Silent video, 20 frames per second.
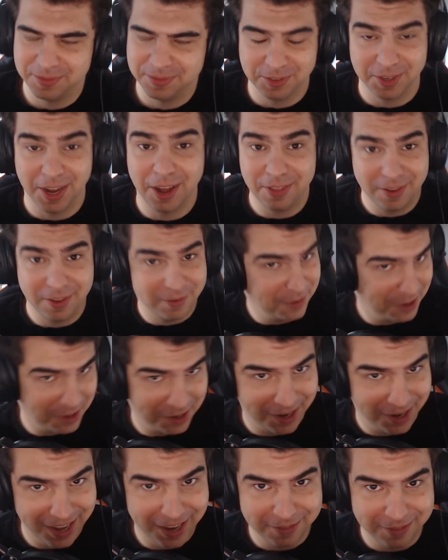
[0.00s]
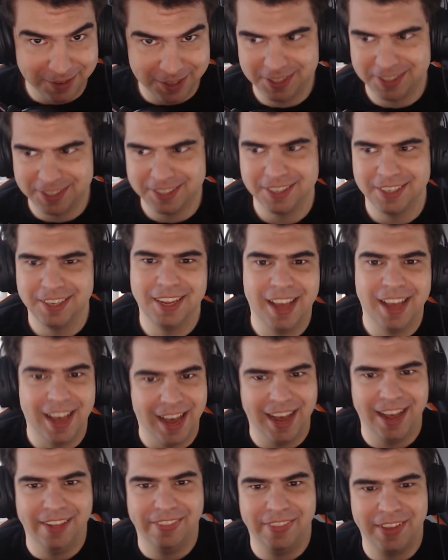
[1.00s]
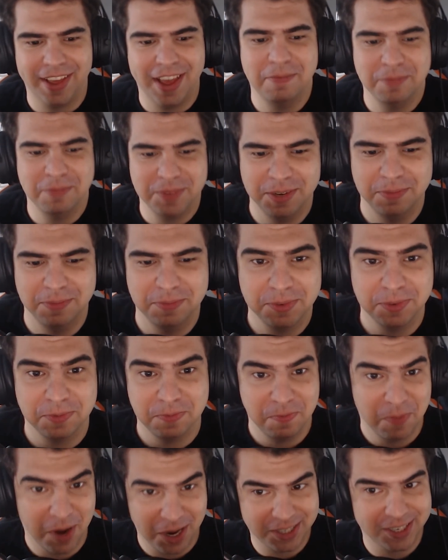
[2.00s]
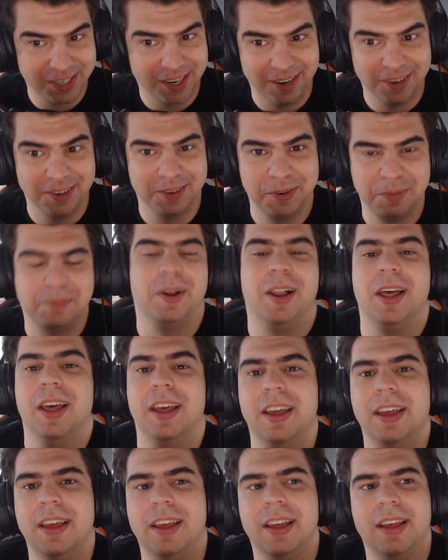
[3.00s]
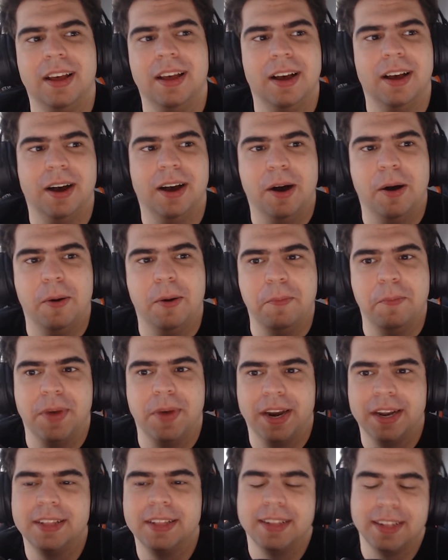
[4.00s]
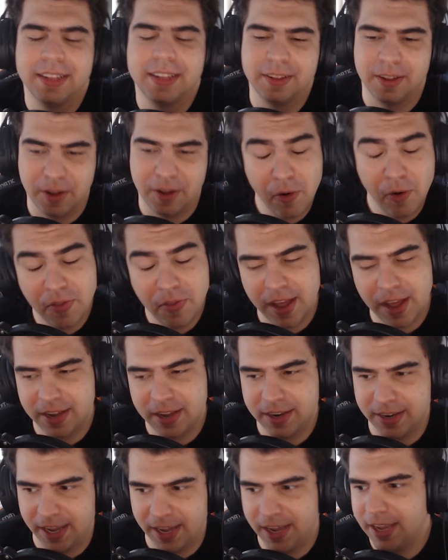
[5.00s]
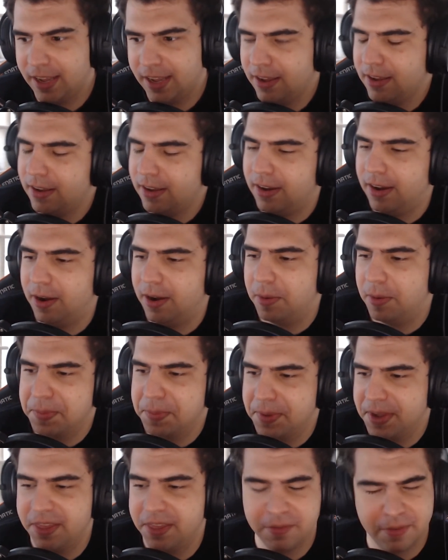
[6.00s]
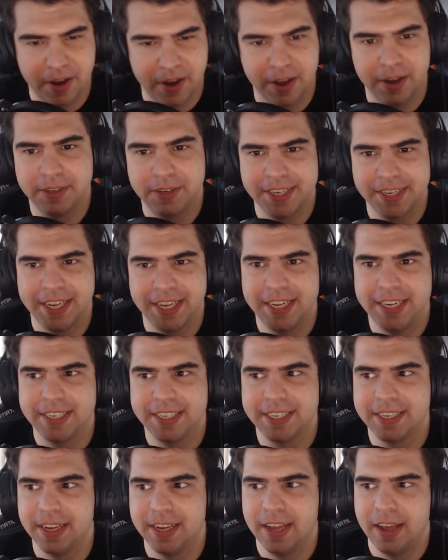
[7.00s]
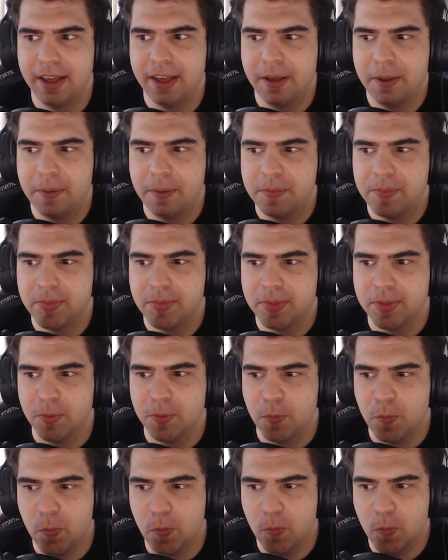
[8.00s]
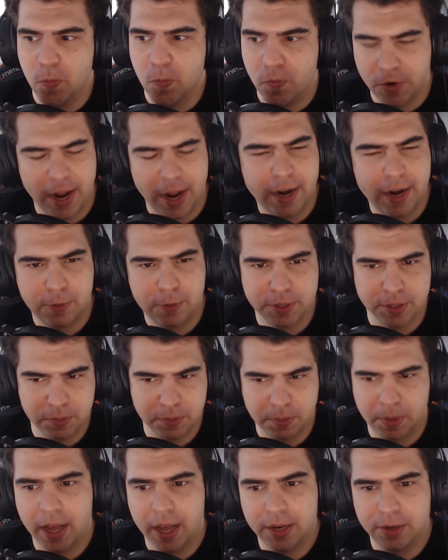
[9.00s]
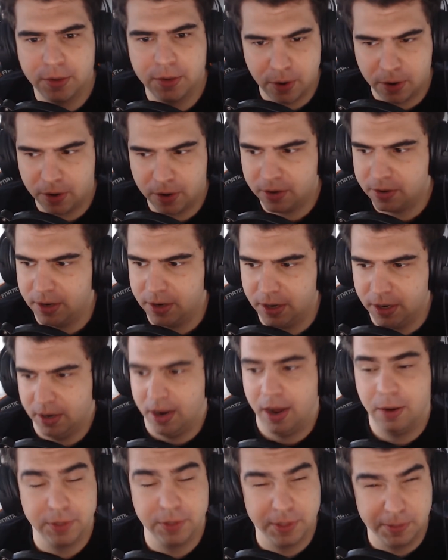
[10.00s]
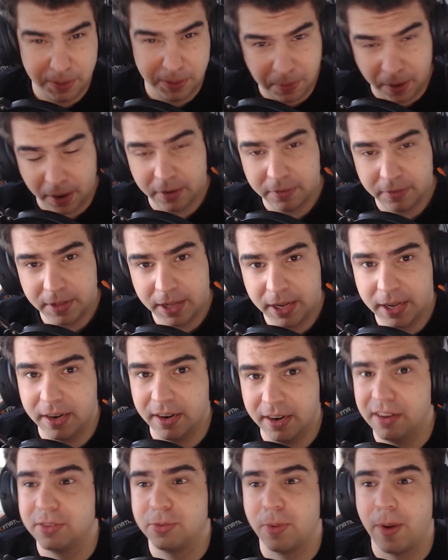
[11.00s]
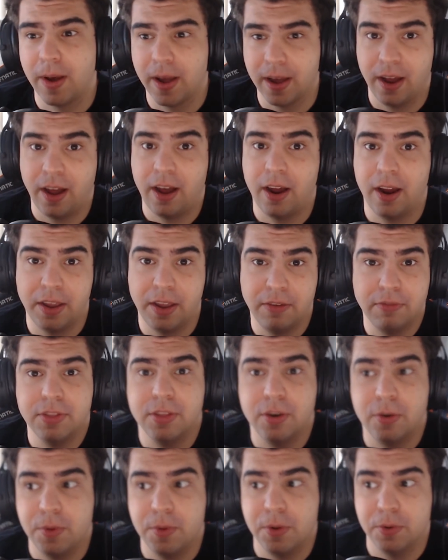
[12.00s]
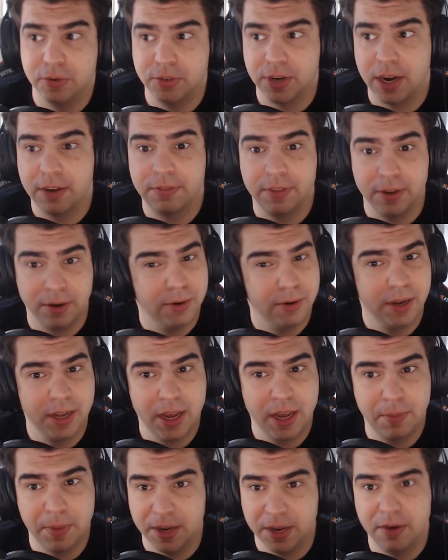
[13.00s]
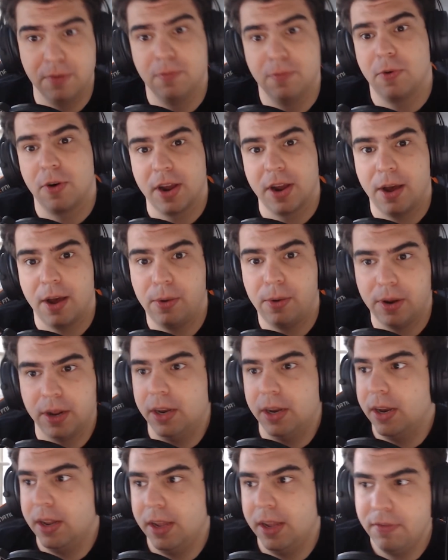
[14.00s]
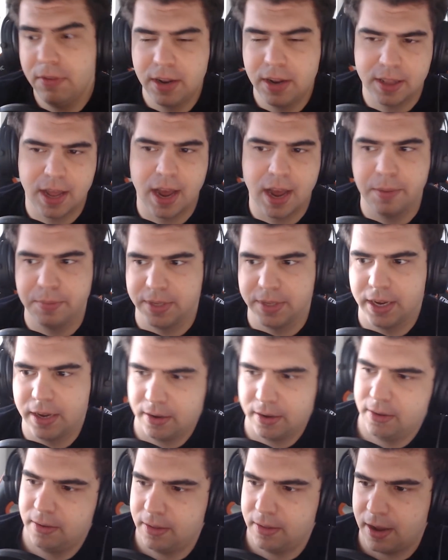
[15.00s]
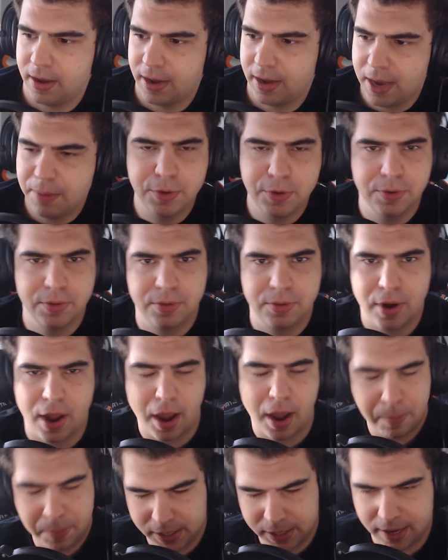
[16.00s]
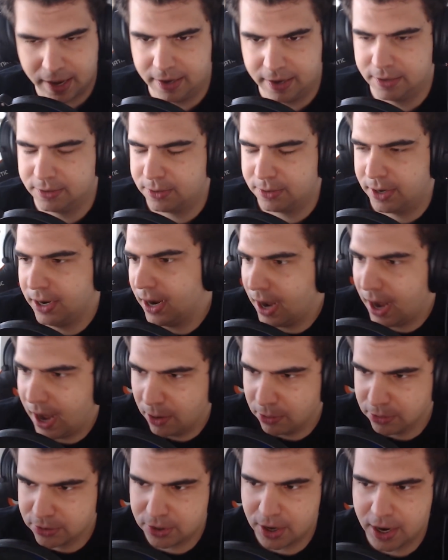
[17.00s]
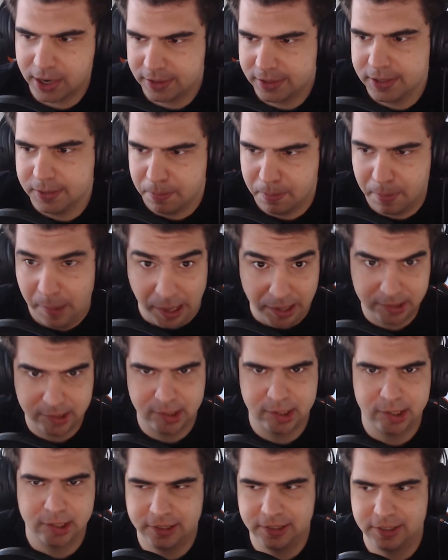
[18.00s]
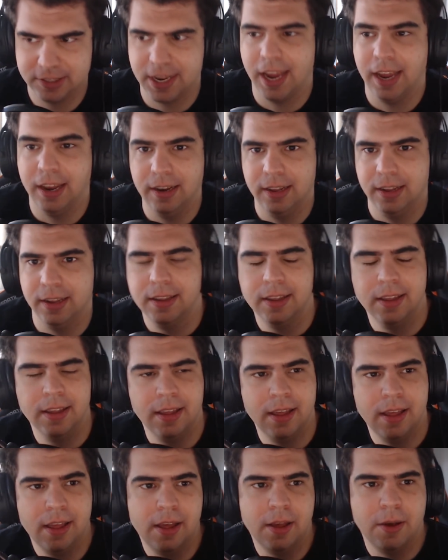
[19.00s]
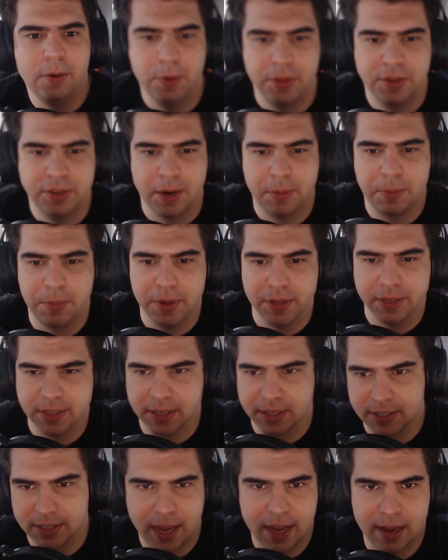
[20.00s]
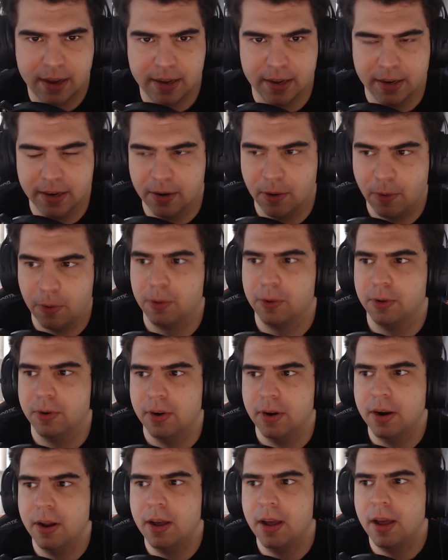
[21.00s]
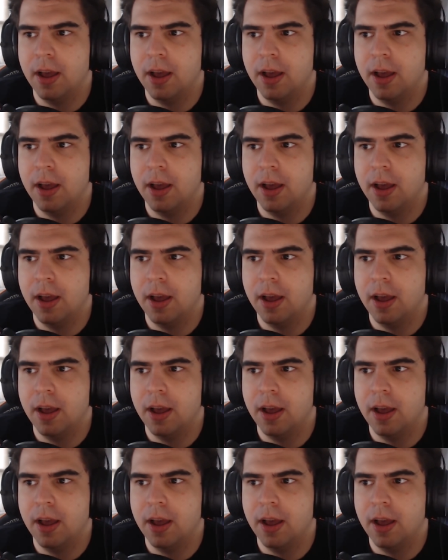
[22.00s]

So now they've gotten ahead of us, and the game seems much harder to play. And I think that on that day, in the finals at least, Fnatic wasn't playing too hot, and I was a big part of that, and that's why, even though we were drafting early game, it didn't work out. And even at times, like game 2 and 3, I picked tanks, right? I was trying to match scaling with champions like Zac and Ornn.